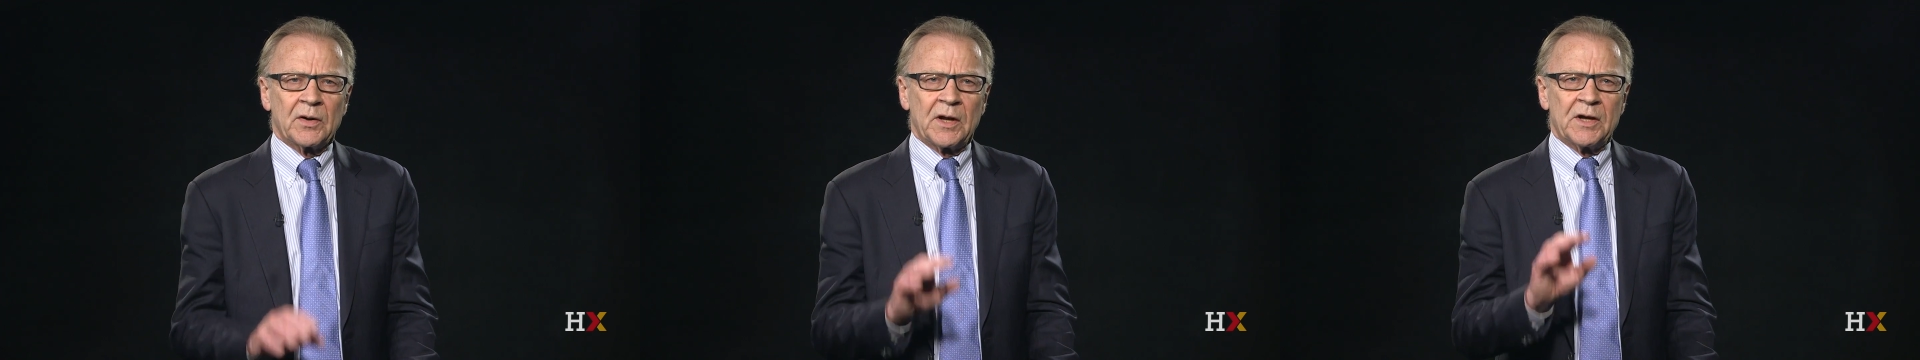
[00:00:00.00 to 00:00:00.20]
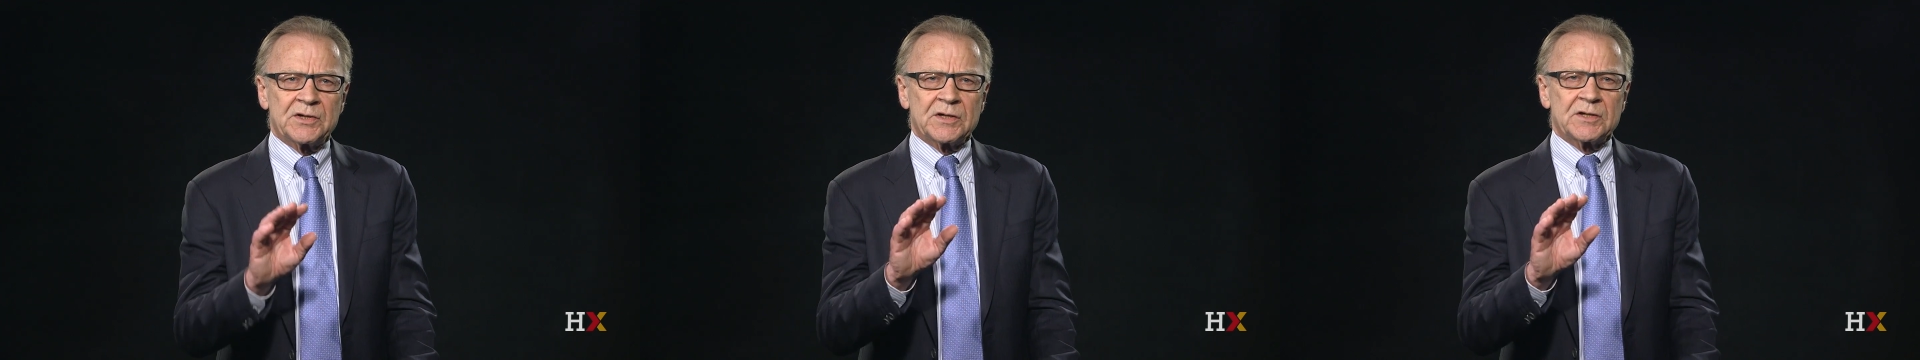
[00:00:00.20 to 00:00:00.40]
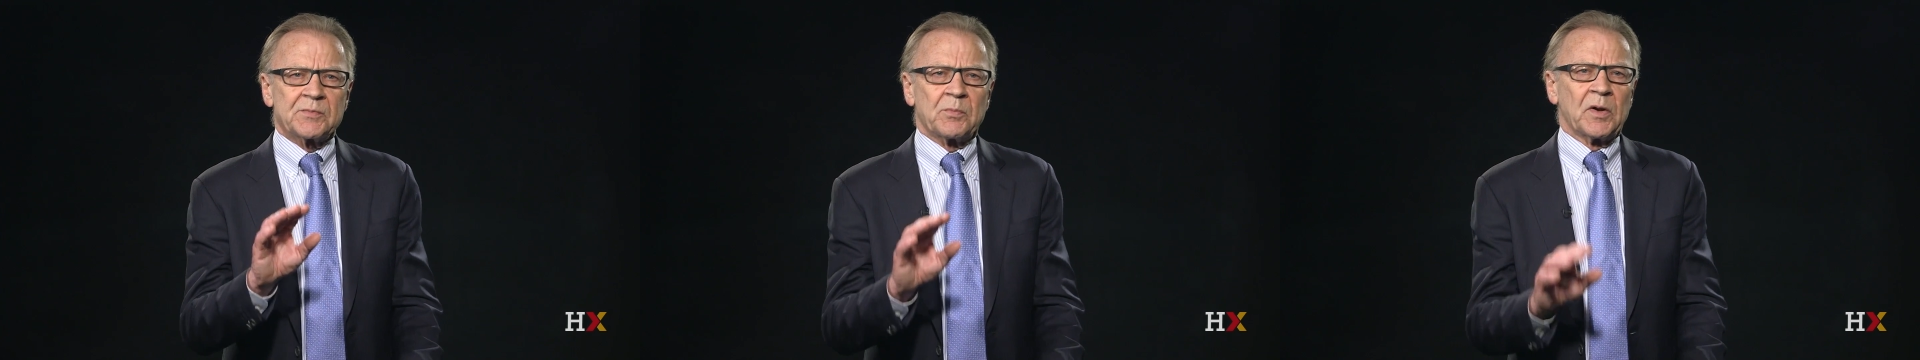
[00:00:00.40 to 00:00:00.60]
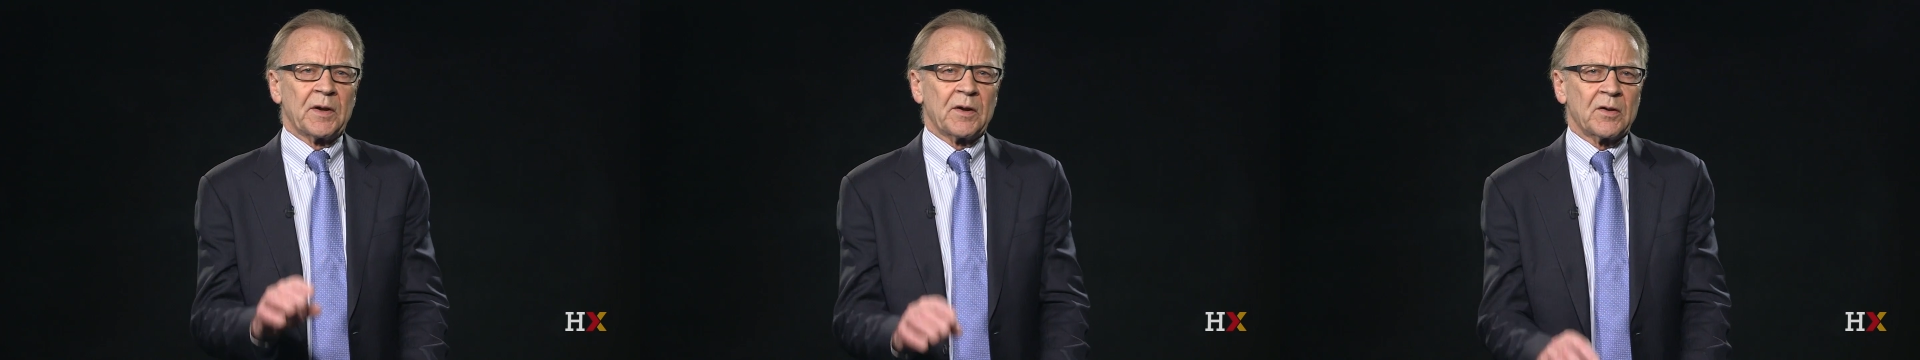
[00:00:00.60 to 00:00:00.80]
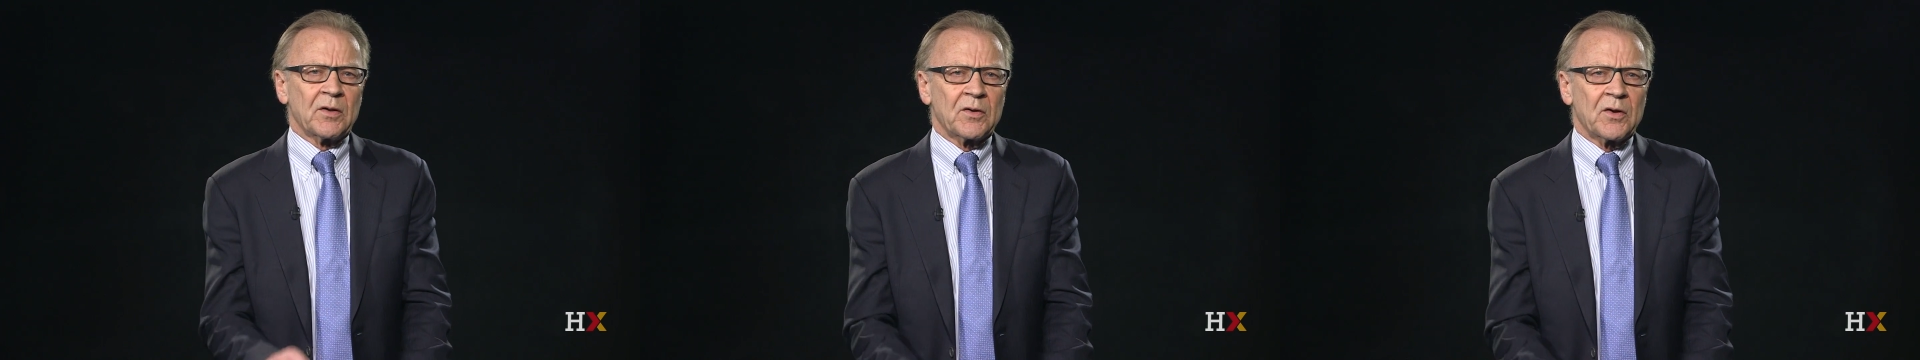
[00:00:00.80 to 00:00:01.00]
a nation's
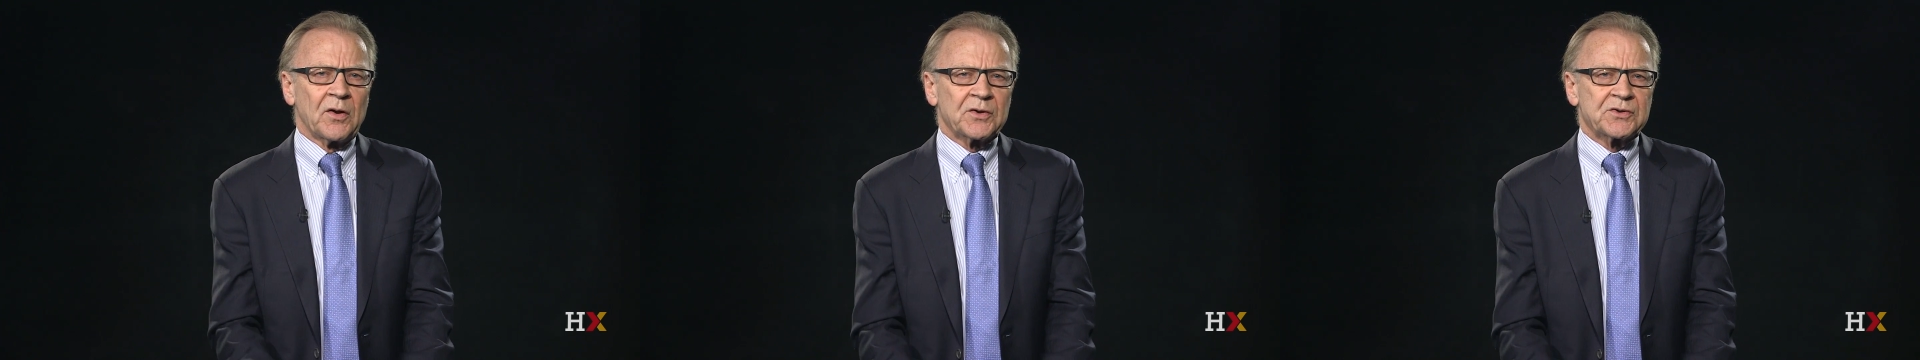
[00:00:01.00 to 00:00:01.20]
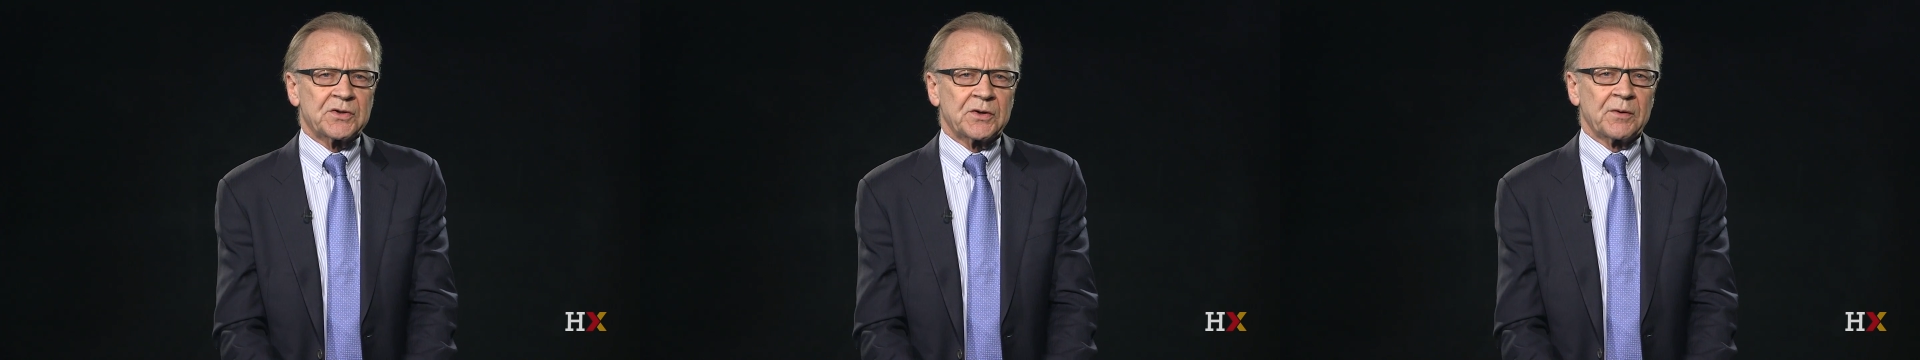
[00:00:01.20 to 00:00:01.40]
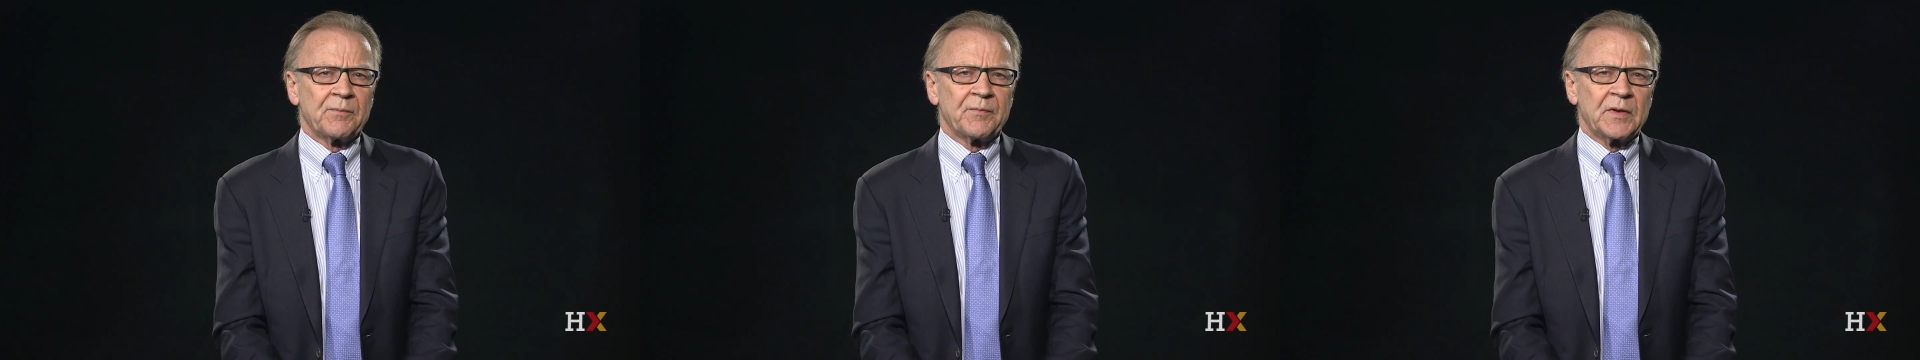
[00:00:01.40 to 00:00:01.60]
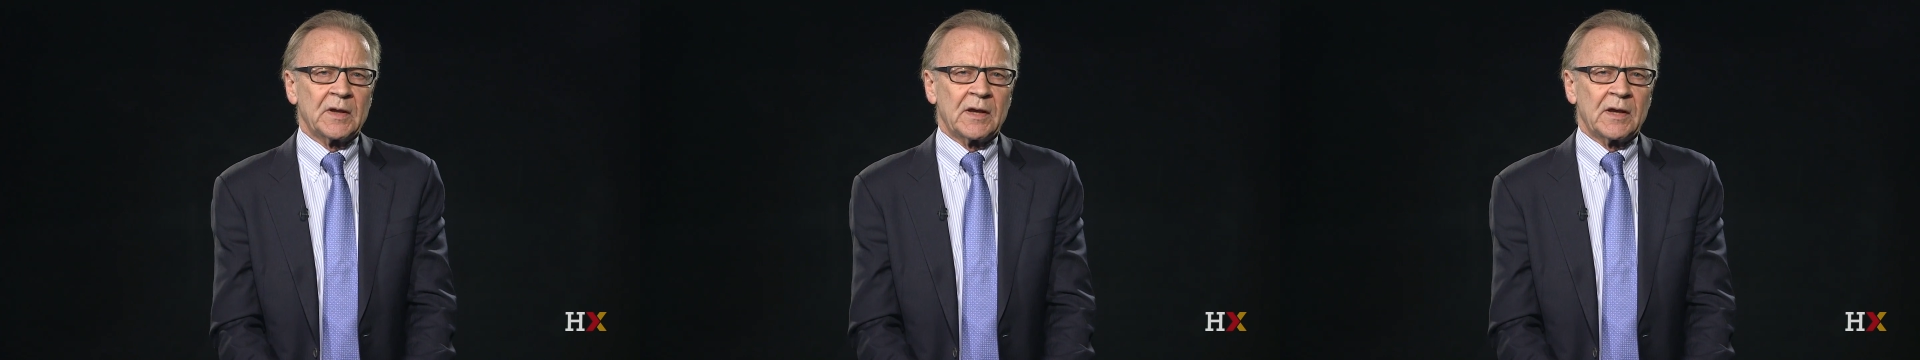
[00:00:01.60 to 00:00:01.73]
political culture